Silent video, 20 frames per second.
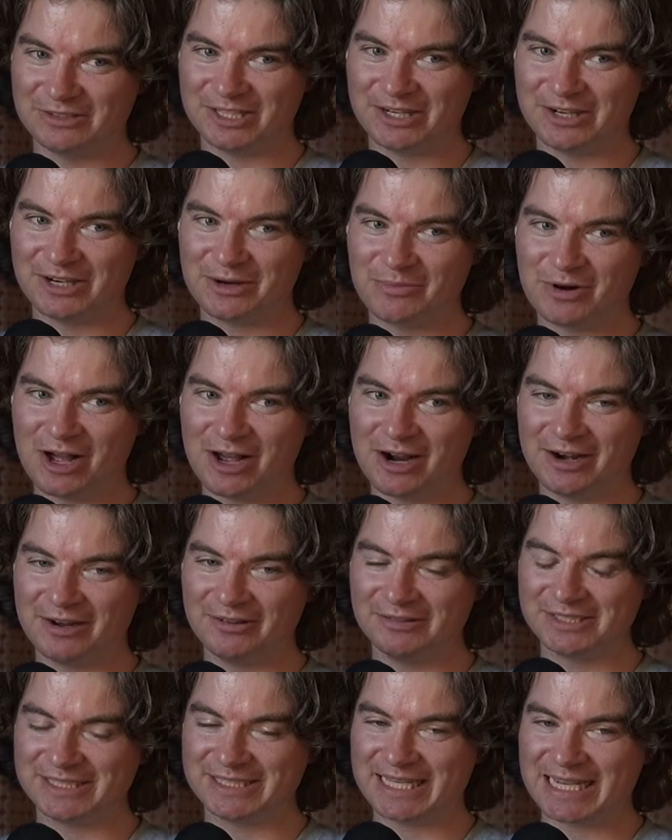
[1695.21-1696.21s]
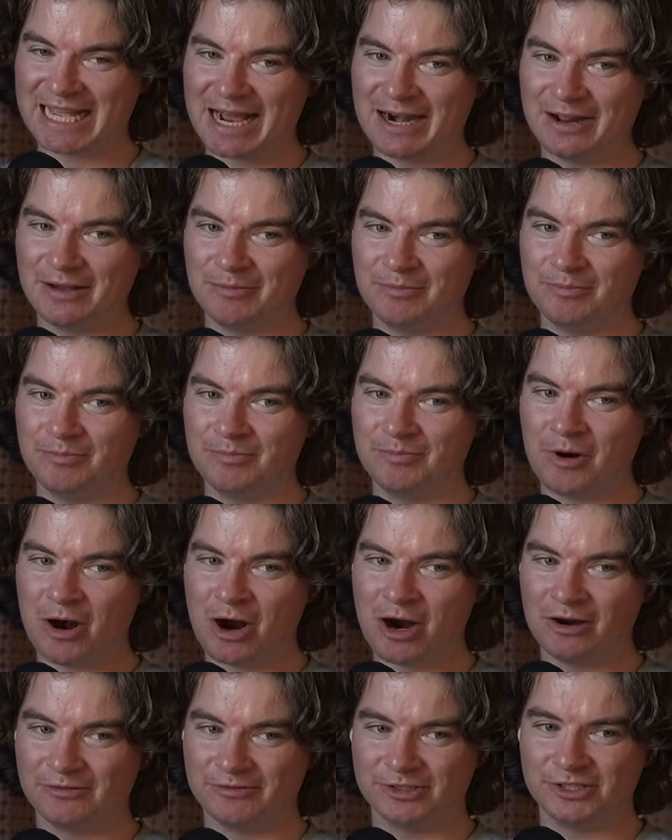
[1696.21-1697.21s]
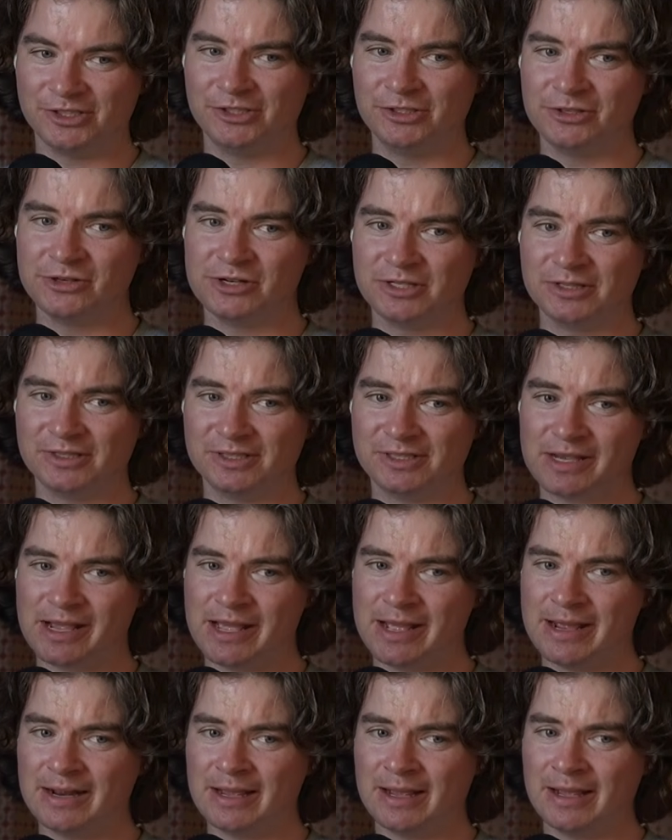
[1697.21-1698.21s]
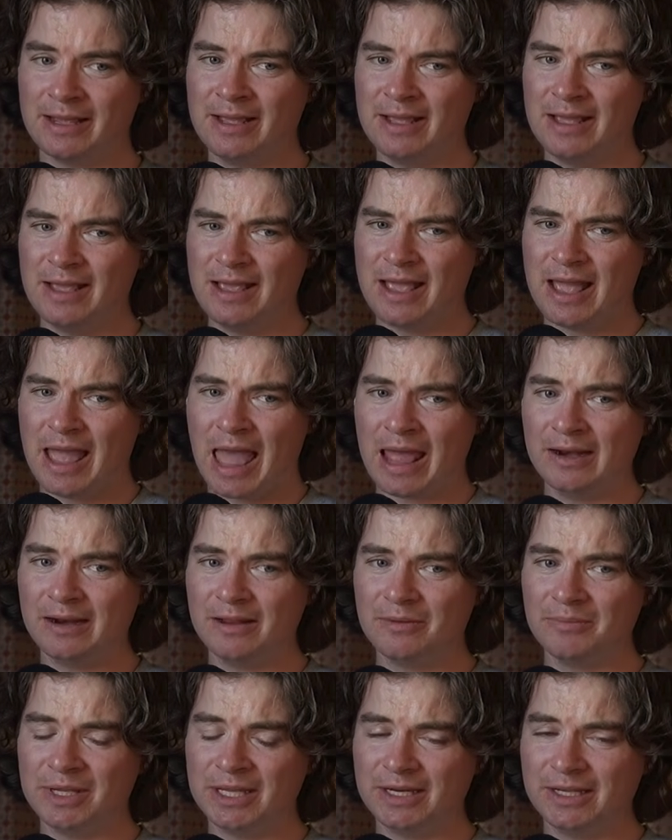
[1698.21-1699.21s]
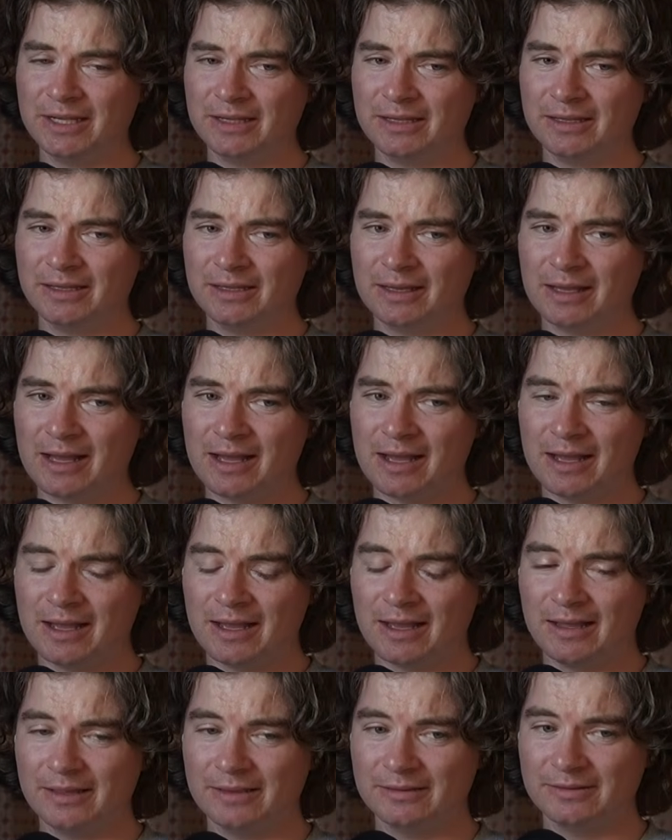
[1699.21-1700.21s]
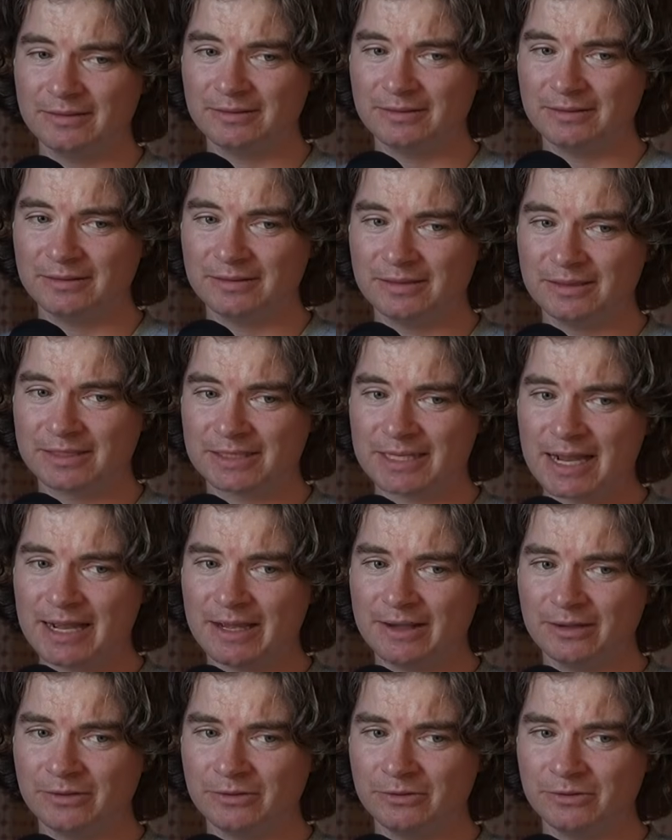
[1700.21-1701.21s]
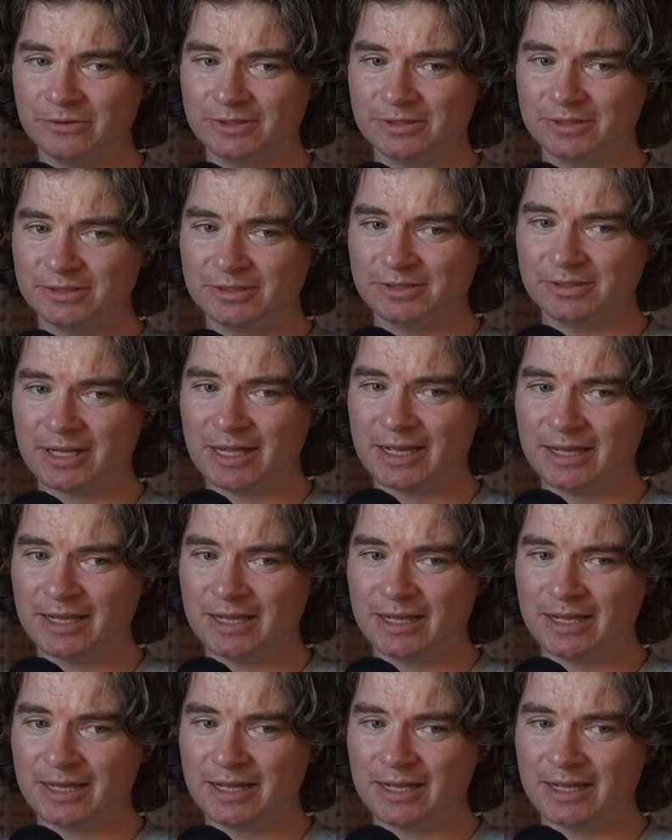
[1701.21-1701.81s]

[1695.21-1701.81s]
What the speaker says: studying abroad and I was at a bar for students, and I ended up meeting this guy whose